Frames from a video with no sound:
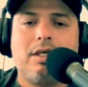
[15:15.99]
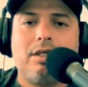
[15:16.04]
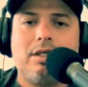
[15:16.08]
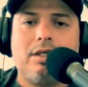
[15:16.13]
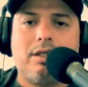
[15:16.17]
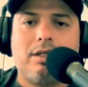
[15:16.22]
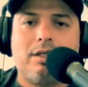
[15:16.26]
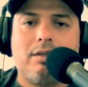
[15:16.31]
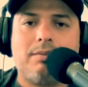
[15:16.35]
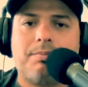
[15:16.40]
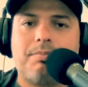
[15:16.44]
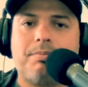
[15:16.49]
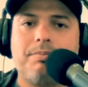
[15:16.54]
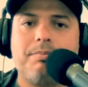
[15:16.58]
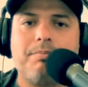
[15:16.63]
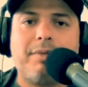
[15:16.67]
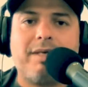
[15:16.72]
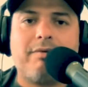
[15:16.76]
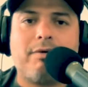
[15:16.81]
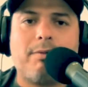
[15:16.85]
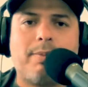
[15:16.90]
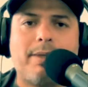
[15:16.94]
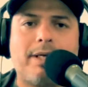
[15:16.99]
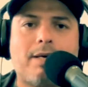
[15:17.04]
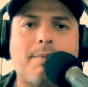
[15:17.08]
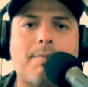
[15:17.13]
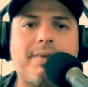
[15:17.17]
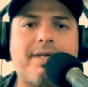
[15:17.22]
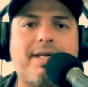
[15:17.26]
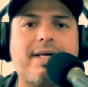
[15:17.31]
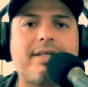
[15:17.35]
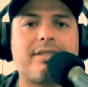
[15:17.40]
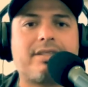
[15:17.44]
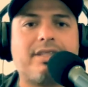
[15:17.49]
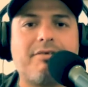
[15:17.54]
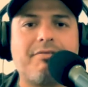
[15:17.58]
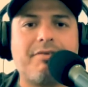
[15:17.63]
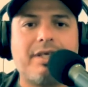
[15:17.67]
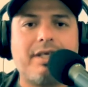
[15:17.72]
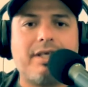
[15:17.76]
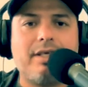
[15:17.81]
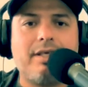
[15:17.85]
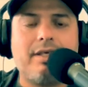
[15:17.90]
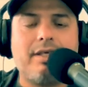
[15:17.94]
uh, maybe pick up an
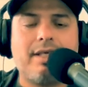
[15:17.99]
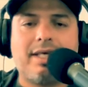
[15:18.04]
activity.